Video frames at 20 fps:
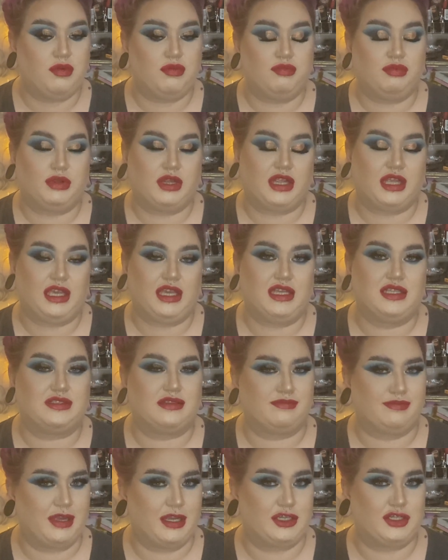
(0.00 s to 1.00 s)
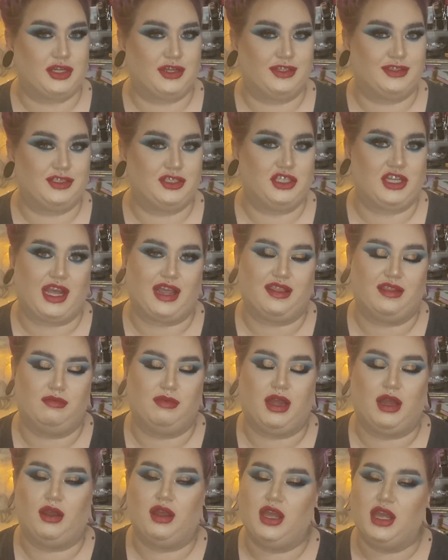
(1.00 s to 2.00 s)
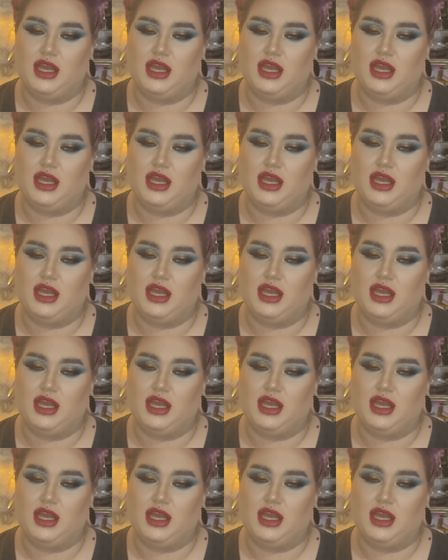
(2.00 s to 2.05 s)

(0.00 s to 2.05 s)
Please make sure to check them out.